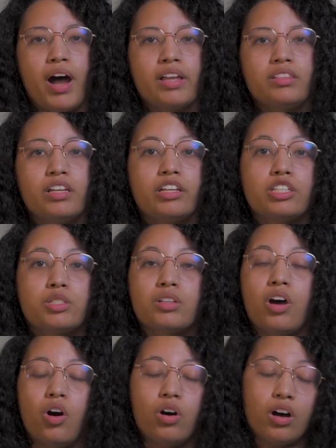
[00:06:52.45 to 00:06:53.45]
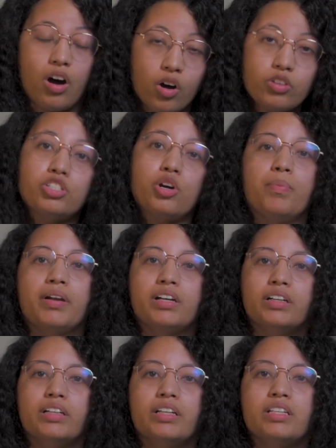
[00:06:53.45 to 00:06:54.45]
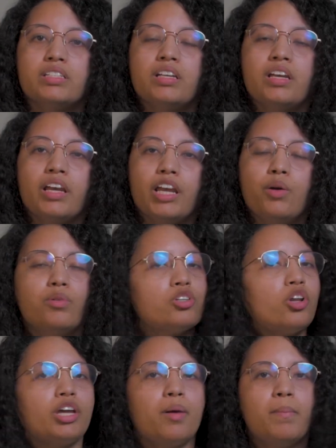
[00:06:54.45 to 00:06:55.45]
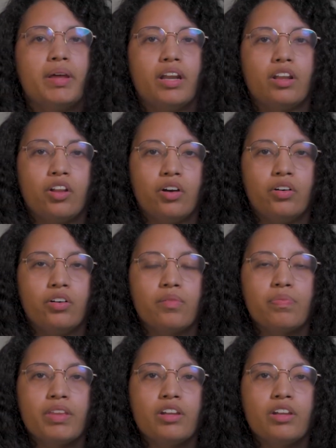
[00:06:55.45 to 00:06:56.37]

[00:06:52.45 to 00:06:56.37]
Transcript: I think it's also because it was only a minute long.